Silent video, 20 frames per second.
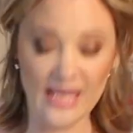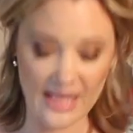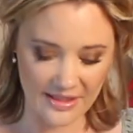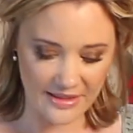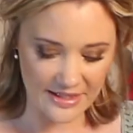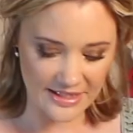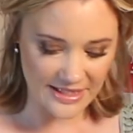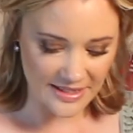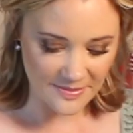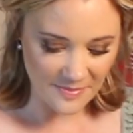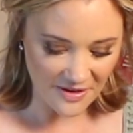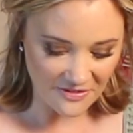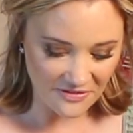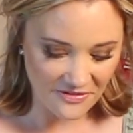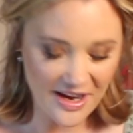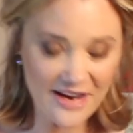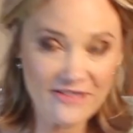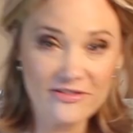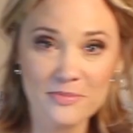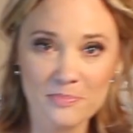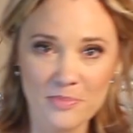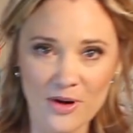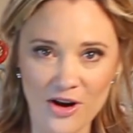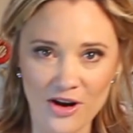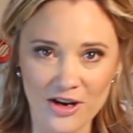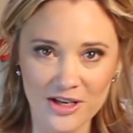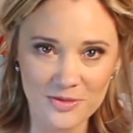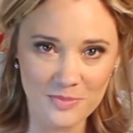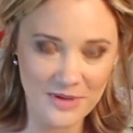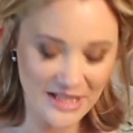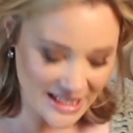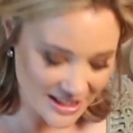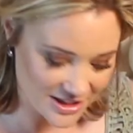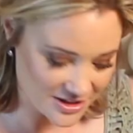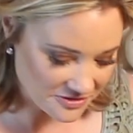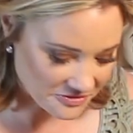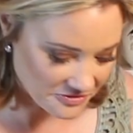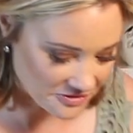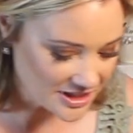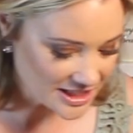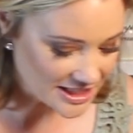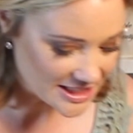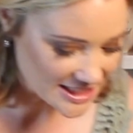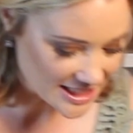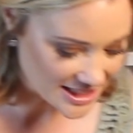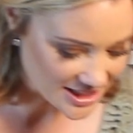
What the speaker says: This is my favorite part. We get to fill it